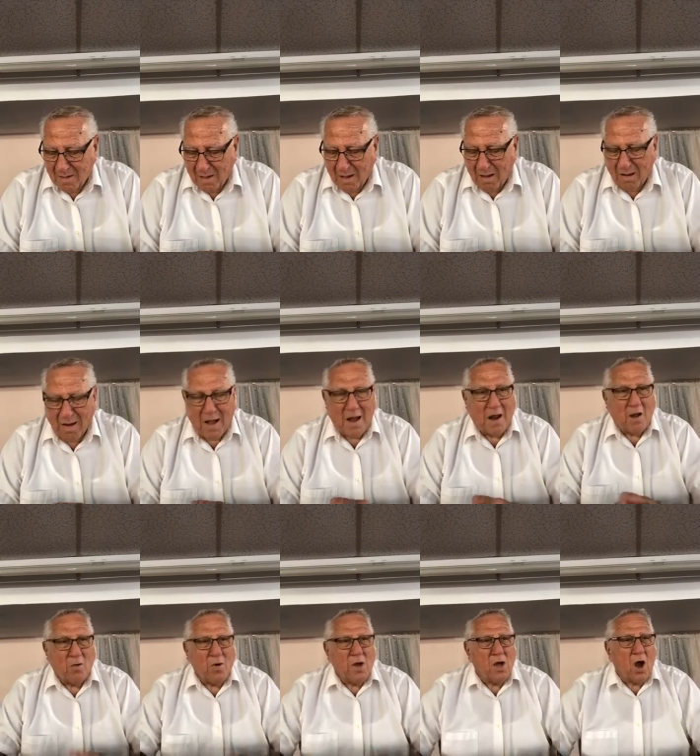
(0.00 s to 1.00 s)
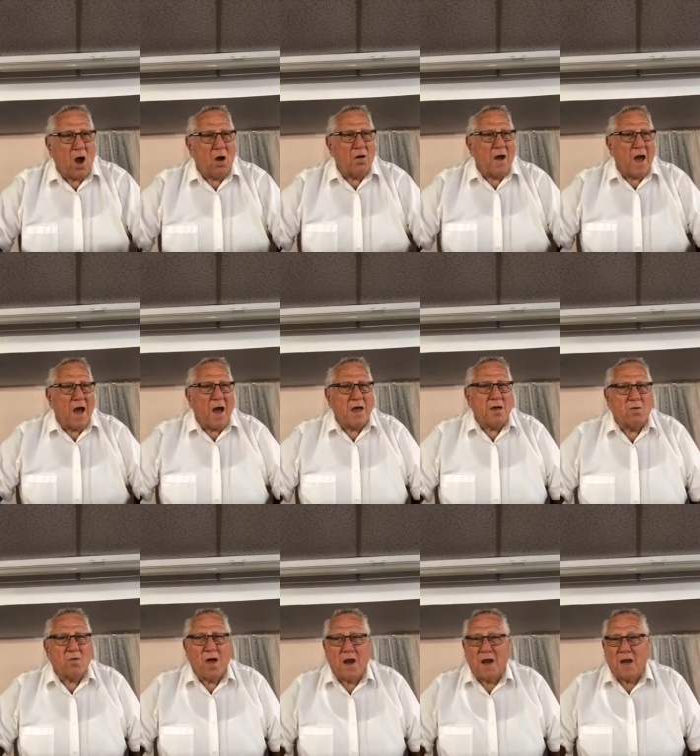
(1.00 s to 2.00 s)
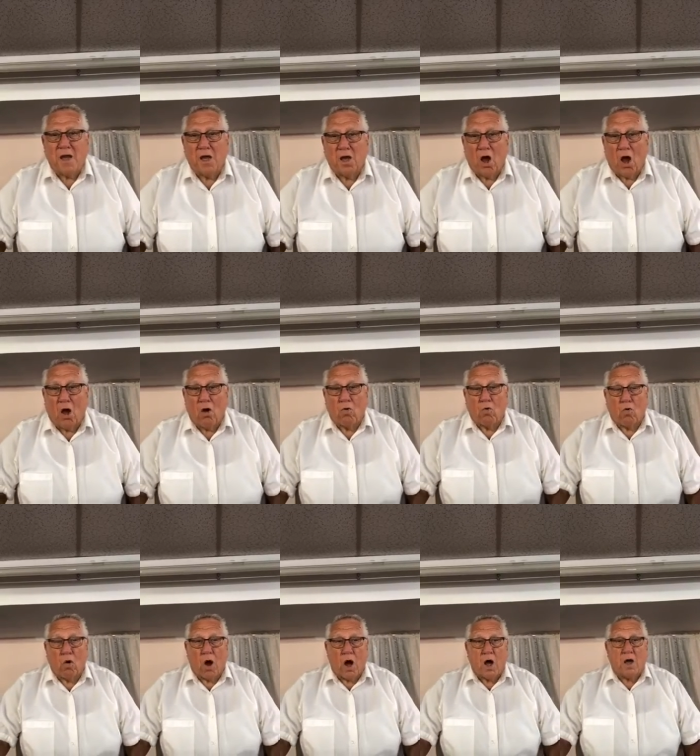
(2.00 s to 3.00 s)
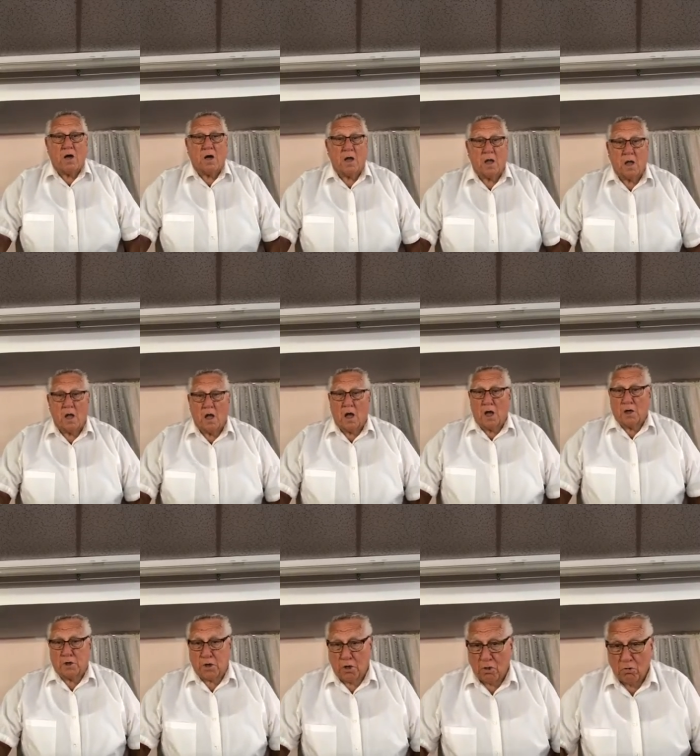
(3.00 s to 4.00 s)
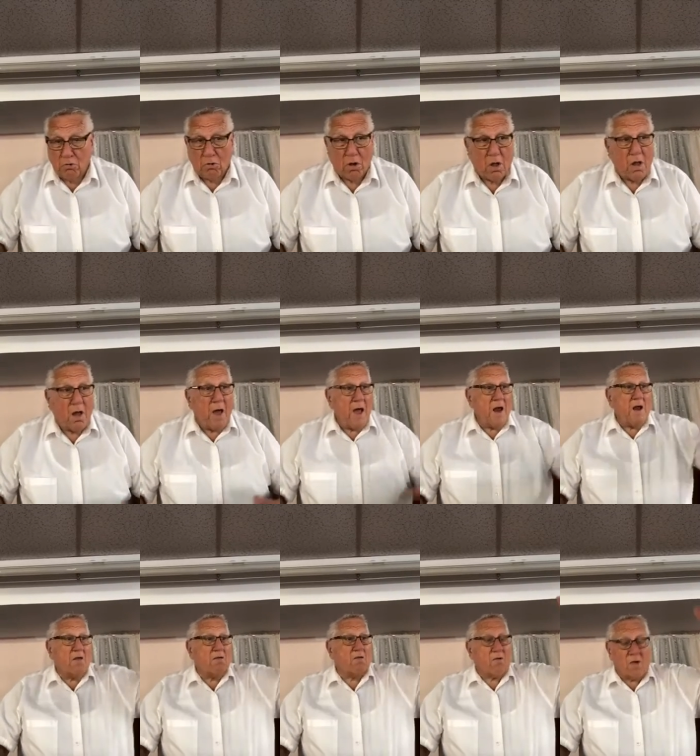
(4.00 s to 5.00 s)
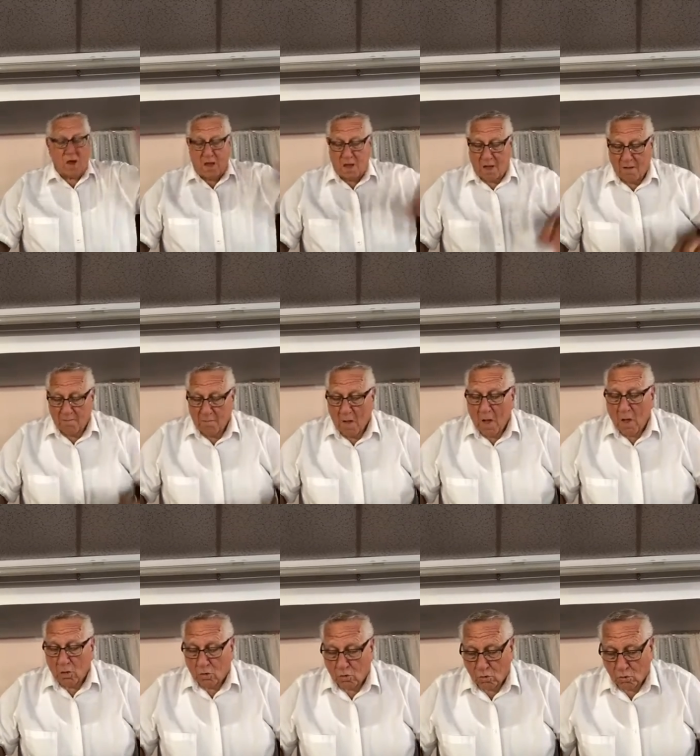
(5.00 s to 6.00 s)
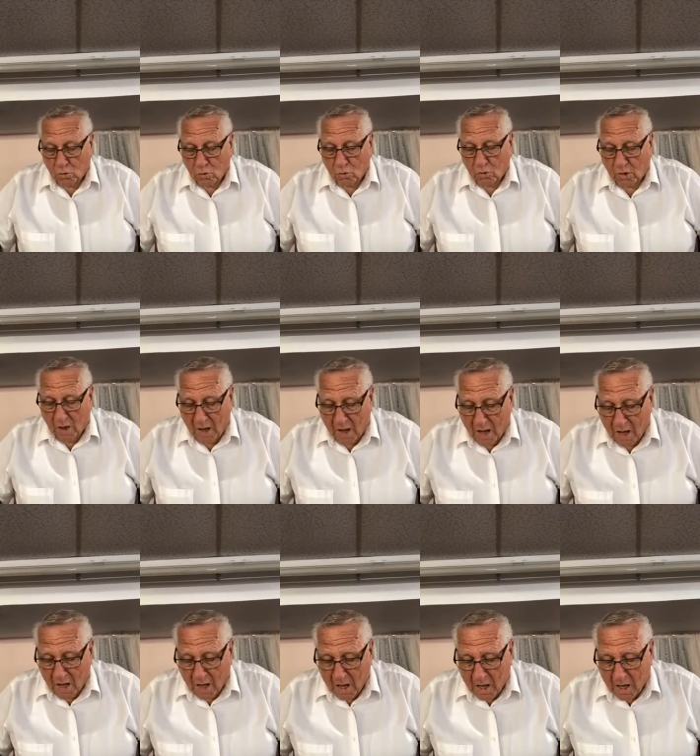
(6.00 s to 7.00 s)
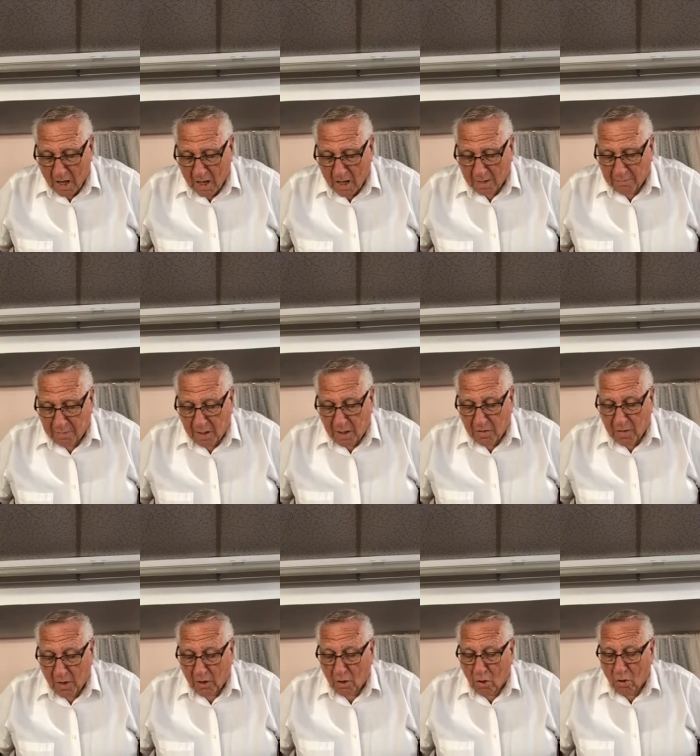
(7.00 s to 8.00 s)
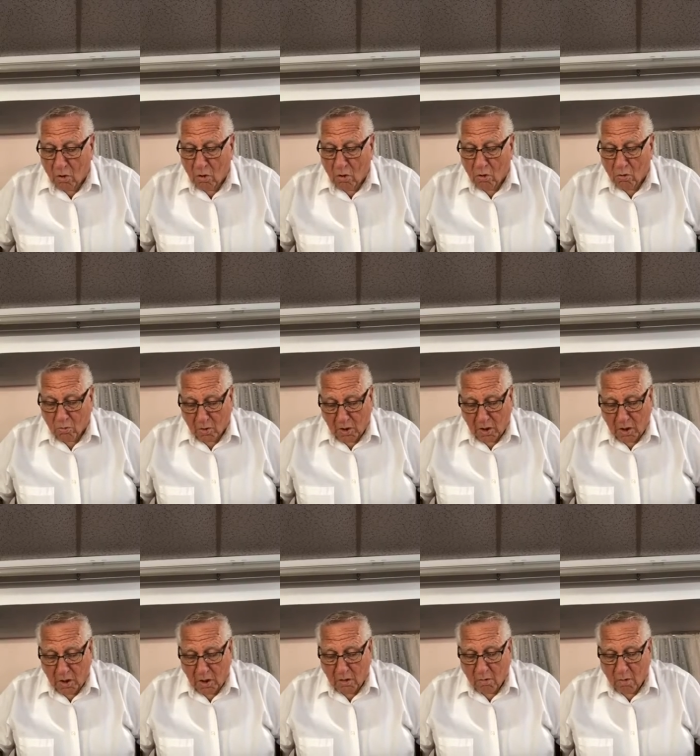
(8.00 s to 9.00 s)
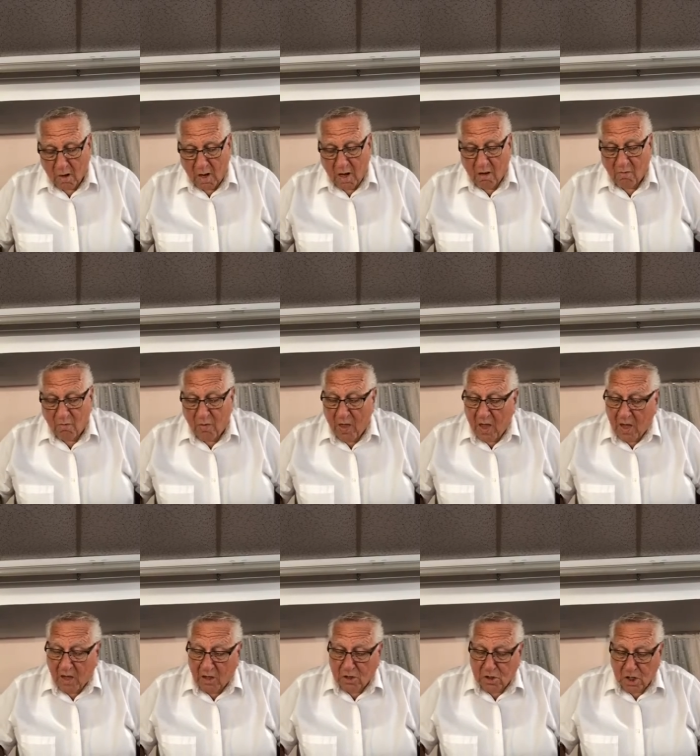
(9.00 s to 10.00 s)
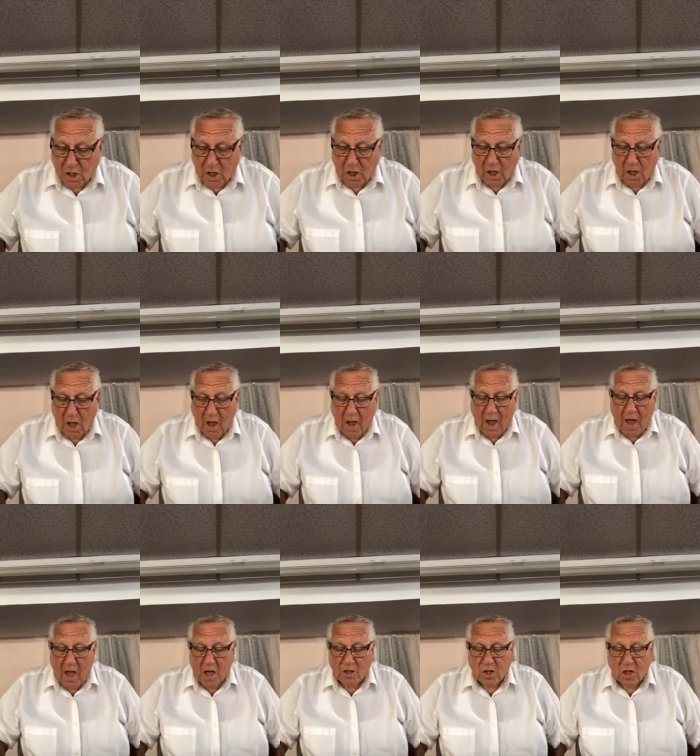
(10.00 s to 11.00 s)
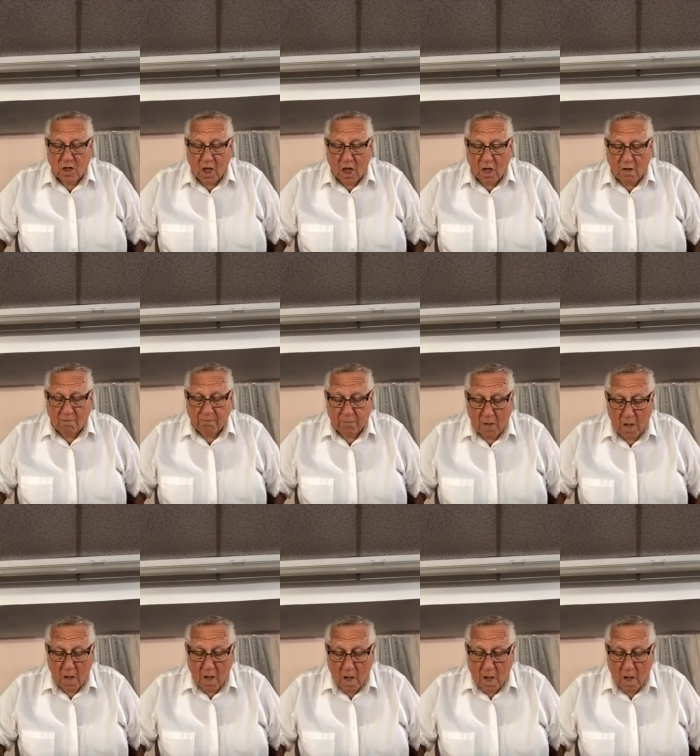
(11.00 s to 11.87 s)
All right, here we go now. You ready to go? One, a two, and a three. To God be the glory, great things he hath done.